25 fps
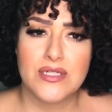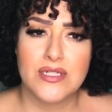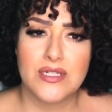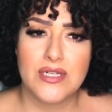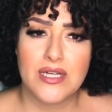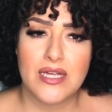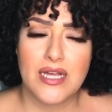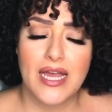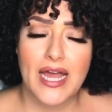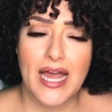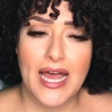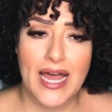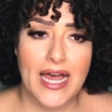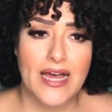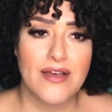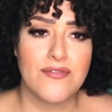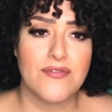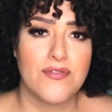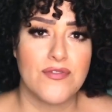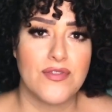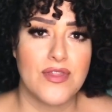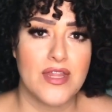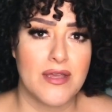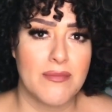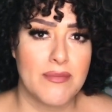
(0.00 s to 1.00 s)

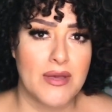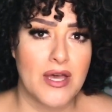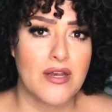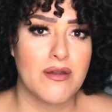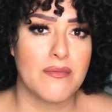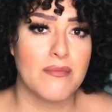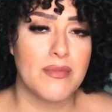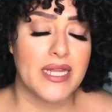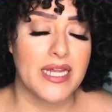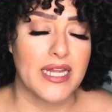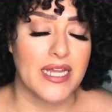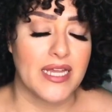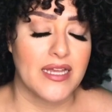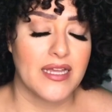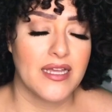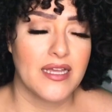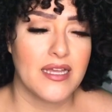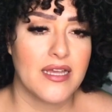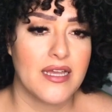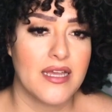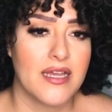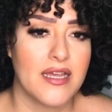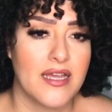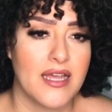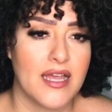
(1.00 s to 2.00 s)
half the amount of money.
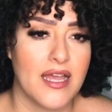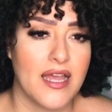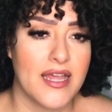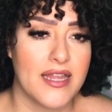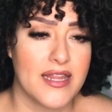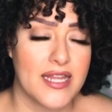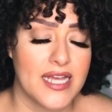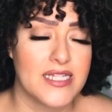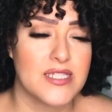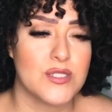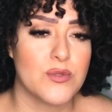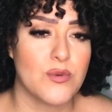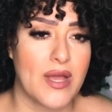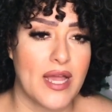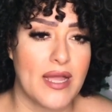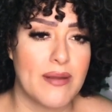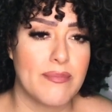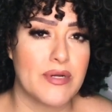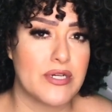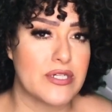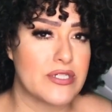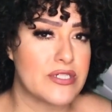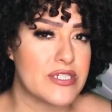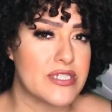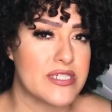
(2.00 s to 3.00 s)
And that's why I
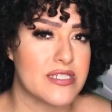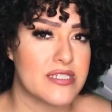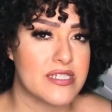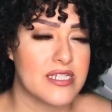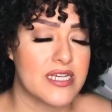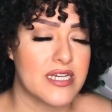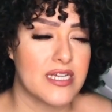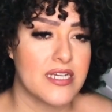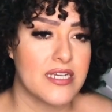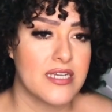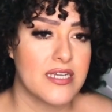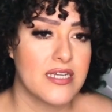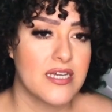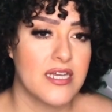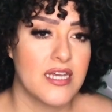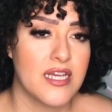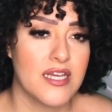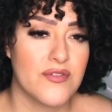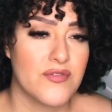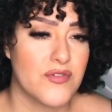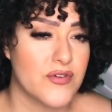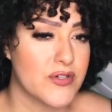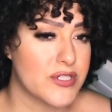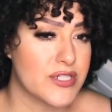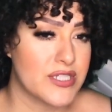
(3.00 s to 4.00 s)
purchased it.
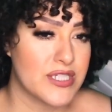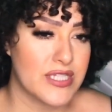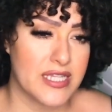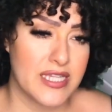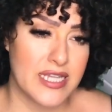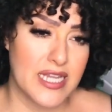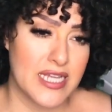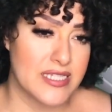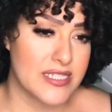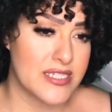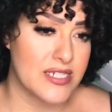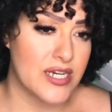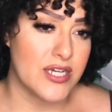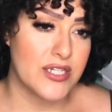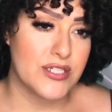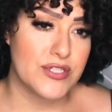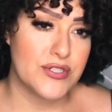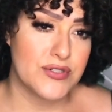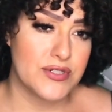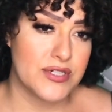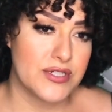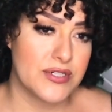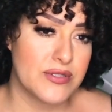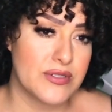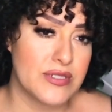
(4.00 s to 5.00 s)
Fortunately, that's not
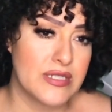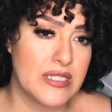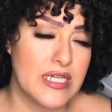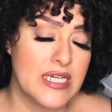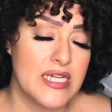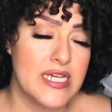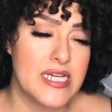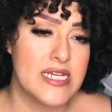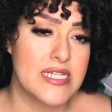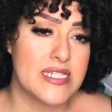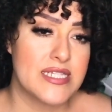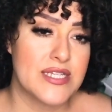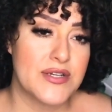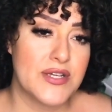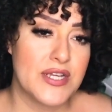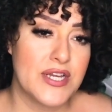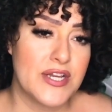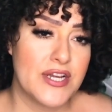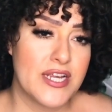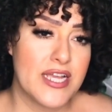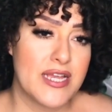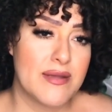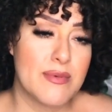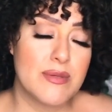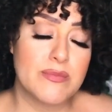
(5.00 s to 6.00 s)
true. So here
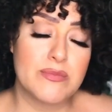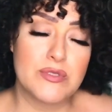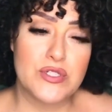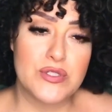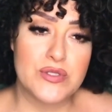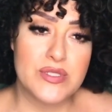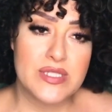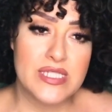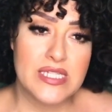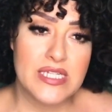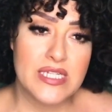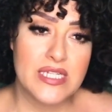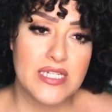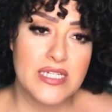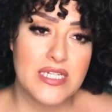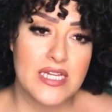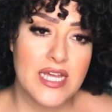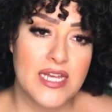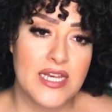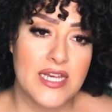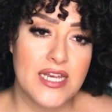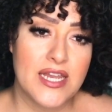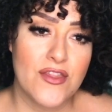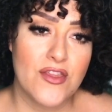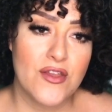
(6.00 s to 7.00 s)
I am, I'm juicing
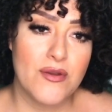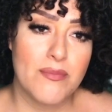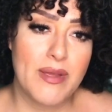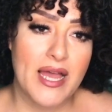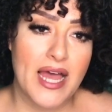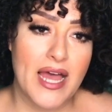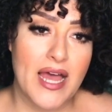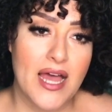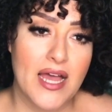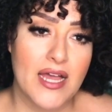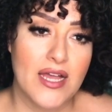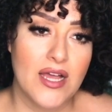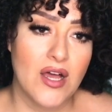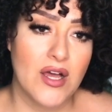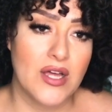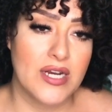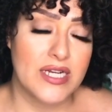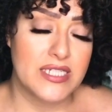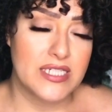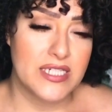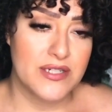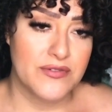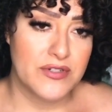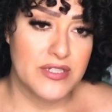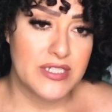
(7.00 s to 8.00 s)
another bag on
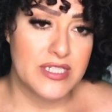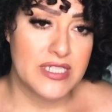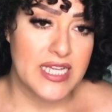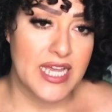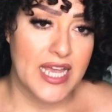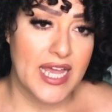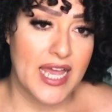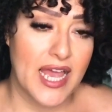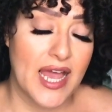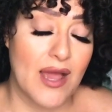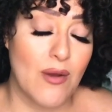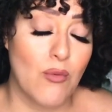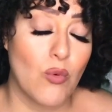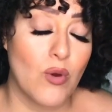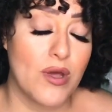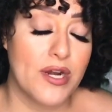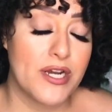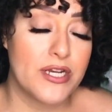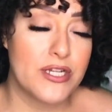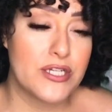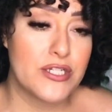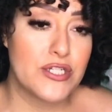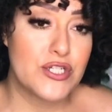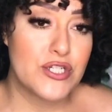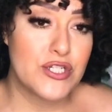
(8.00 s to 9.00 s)
a different day. I wanted
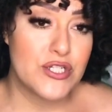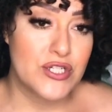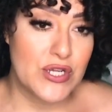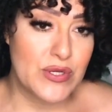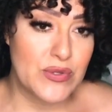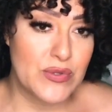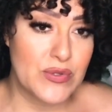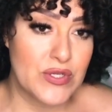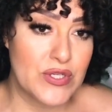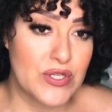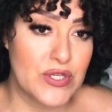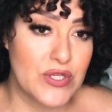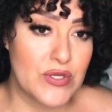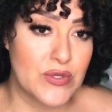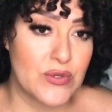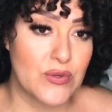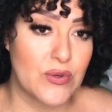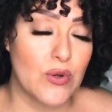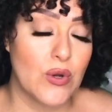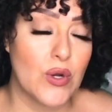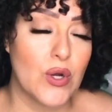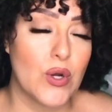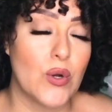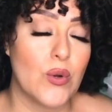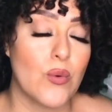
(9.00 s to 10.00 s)
to show
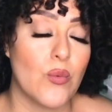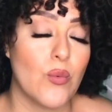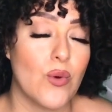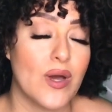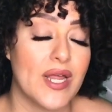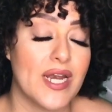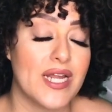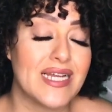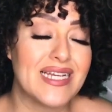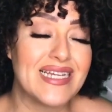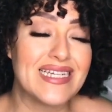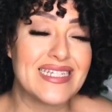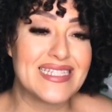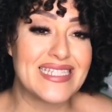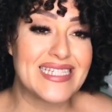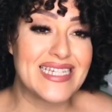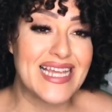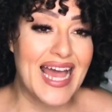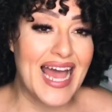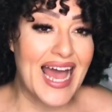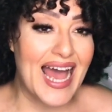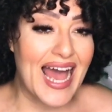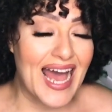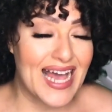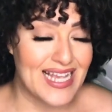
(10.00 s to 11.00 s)
you what a
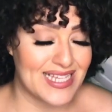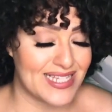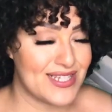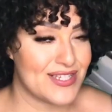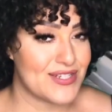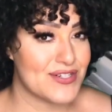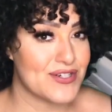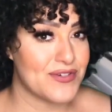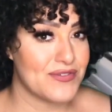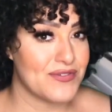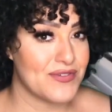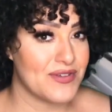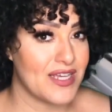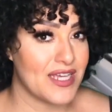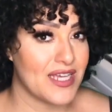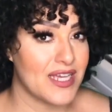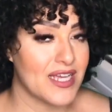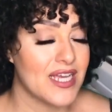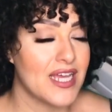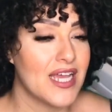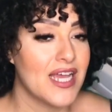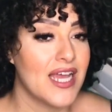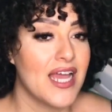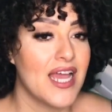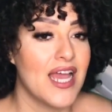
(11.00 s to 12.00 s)
catastrophe,
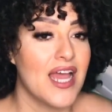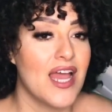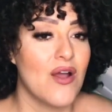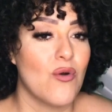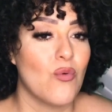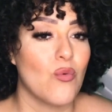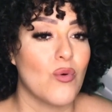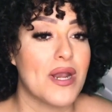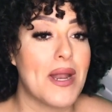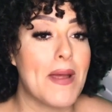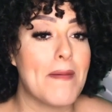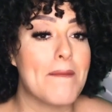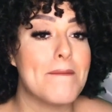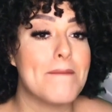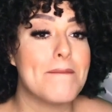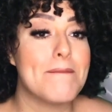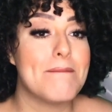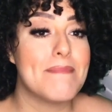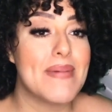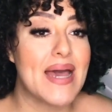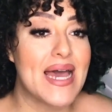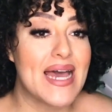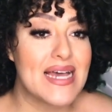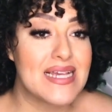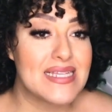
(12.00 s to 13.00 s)
what a
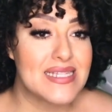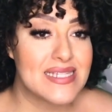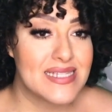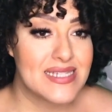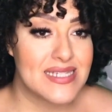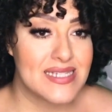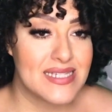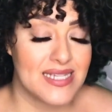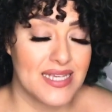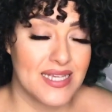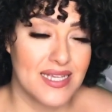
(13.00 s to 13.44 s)
mess